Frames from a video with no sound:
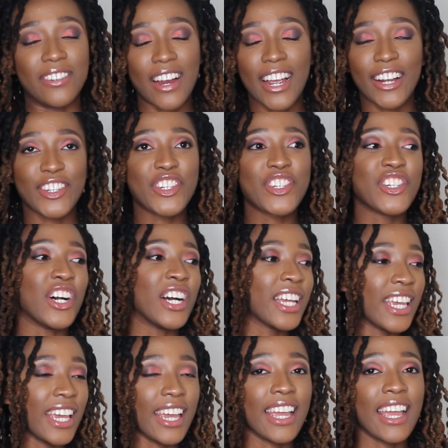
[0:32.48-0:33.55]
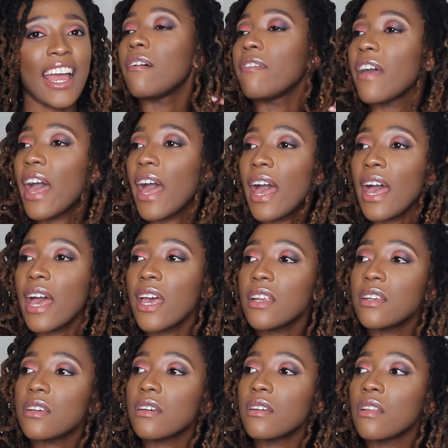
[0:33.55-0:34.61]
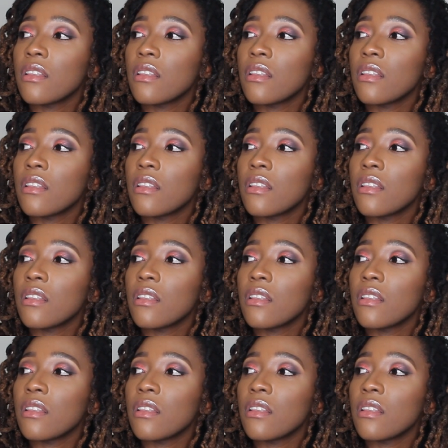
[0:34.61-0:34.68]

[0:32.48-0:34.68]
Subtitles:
right? Shocking. I've had